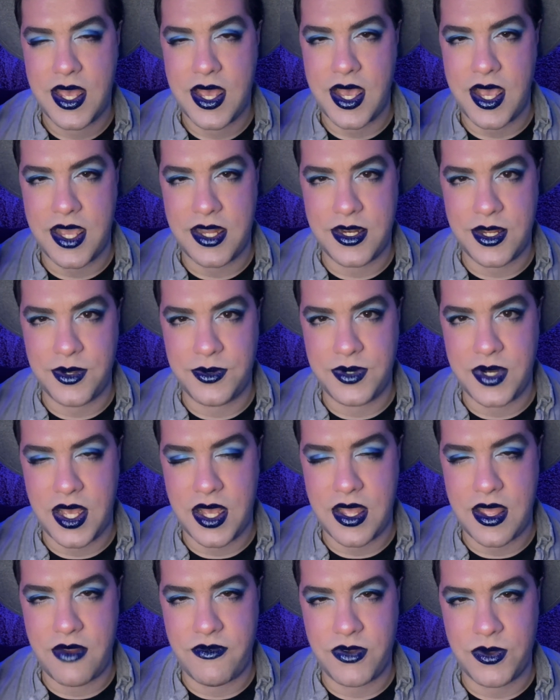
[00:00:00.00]
I know
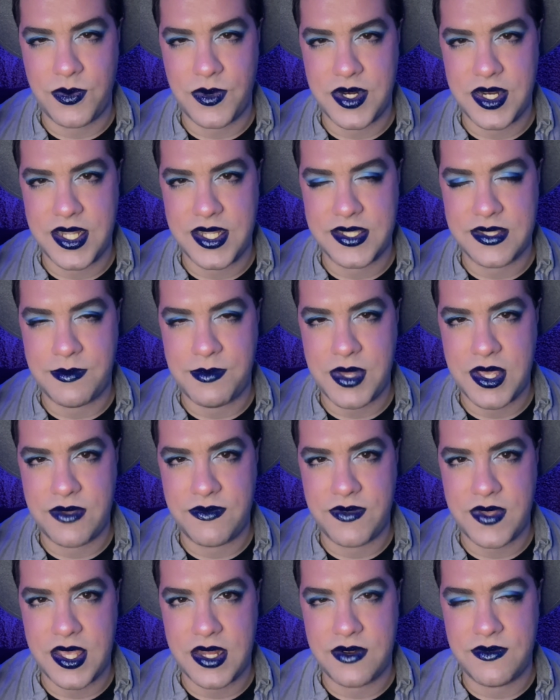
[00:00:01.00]
not everyone is a big
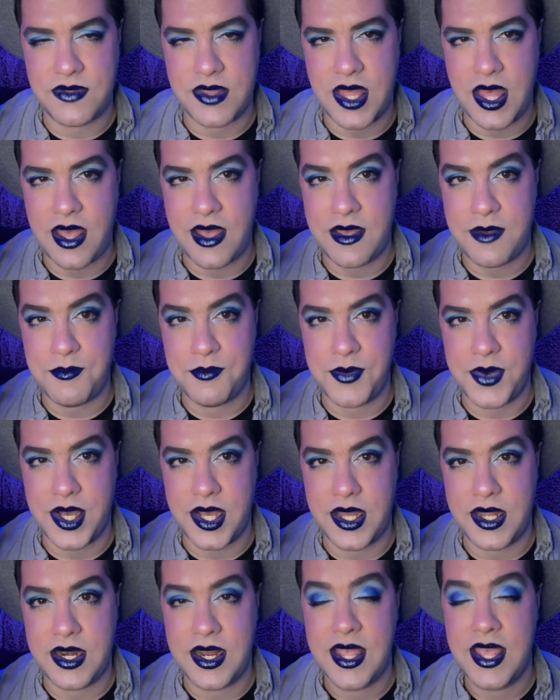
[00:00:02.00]
fan of that,
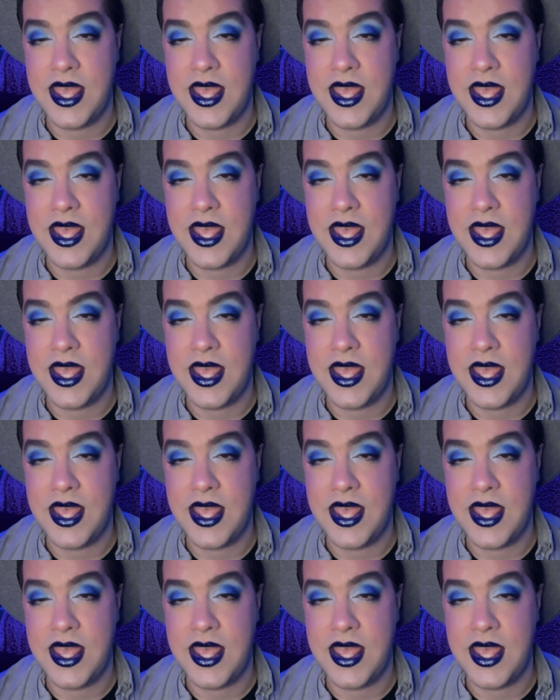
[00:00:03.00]
but